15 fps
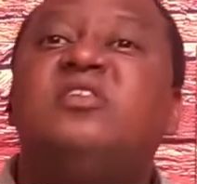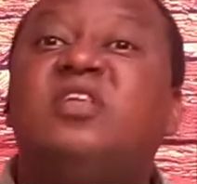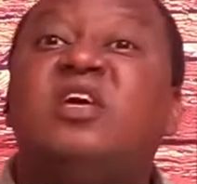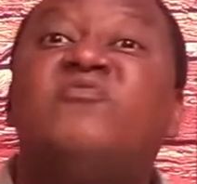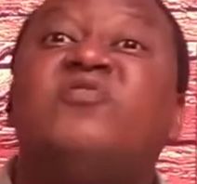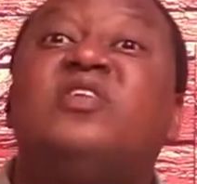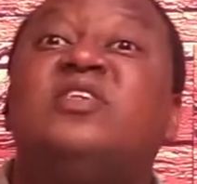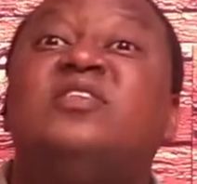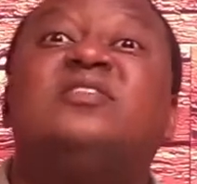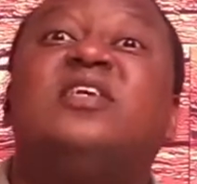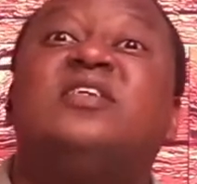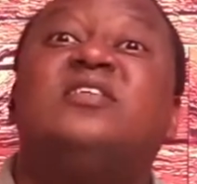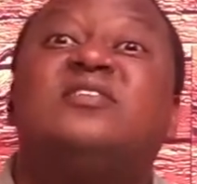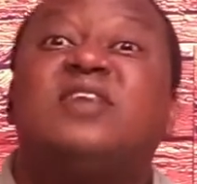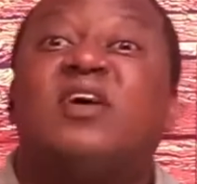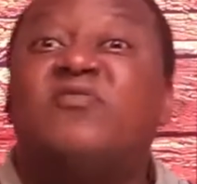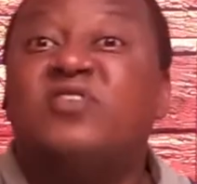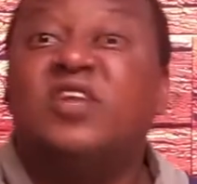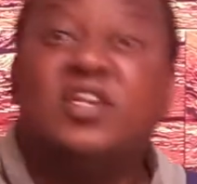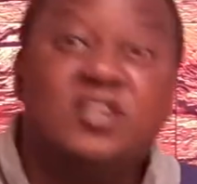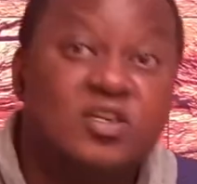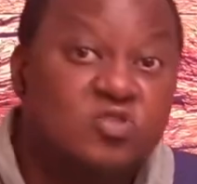David instead
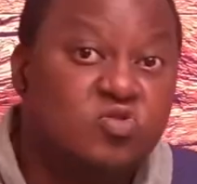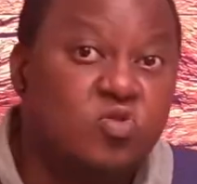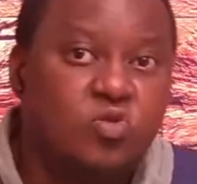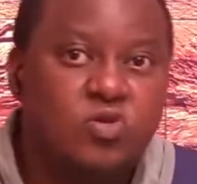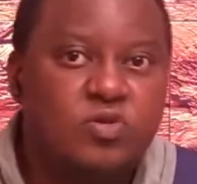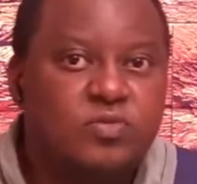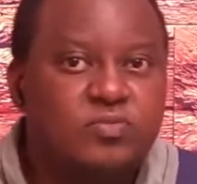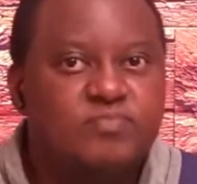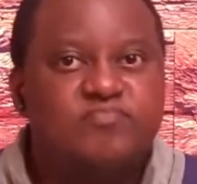served under Saul.